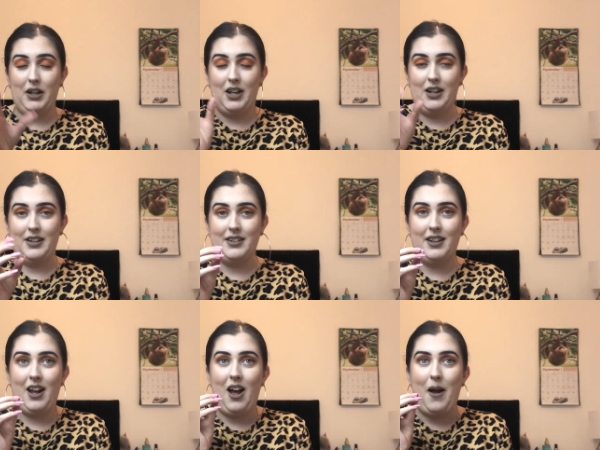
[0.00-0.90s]
because
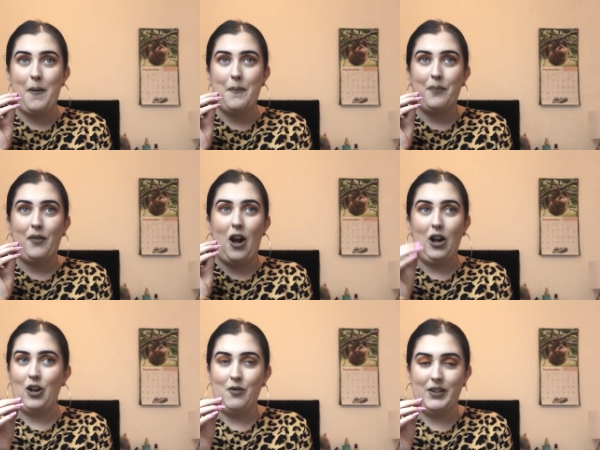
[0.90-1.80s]
I
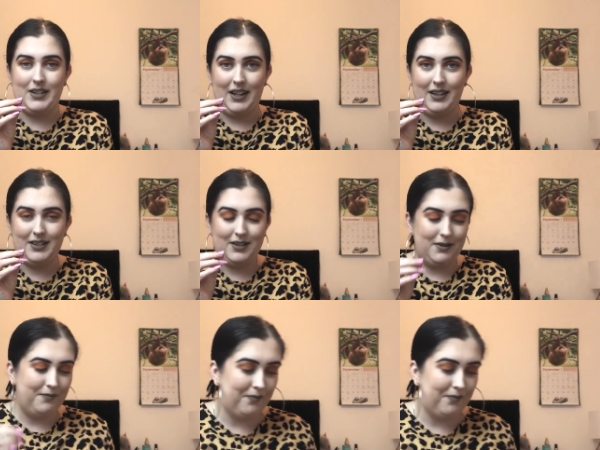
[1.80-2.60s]
couldn't resist,